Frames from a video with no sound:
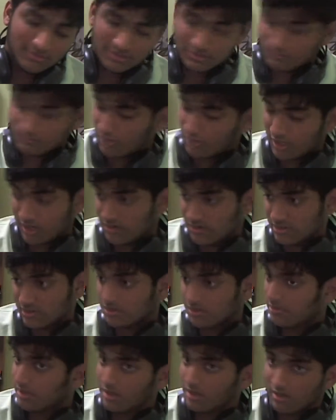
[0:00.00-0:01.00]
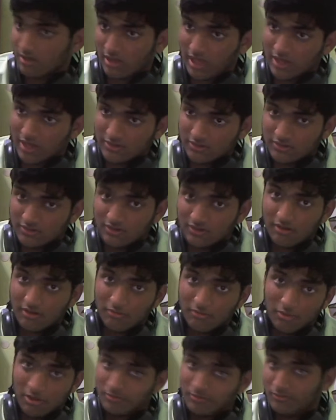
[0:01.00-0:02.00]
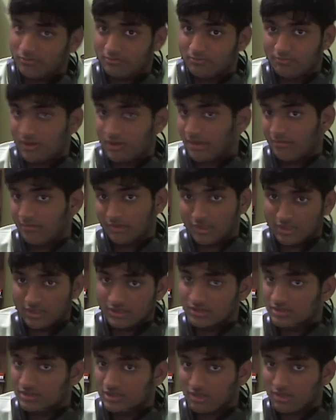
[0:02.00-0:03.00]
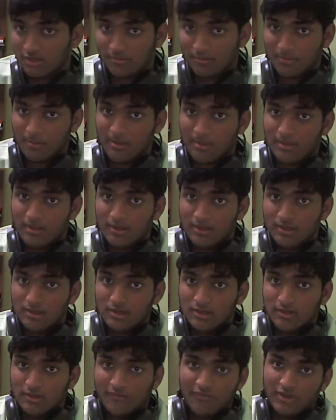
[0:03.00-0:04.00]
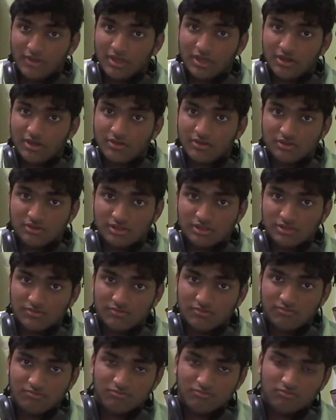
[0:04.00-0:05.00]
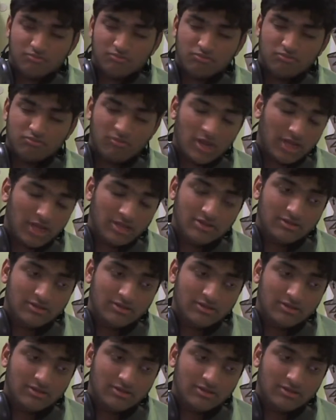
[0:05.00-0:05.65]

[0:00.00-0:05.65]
Right now it's just gonna be a live stream, but I'm probably gonna do some videos. Might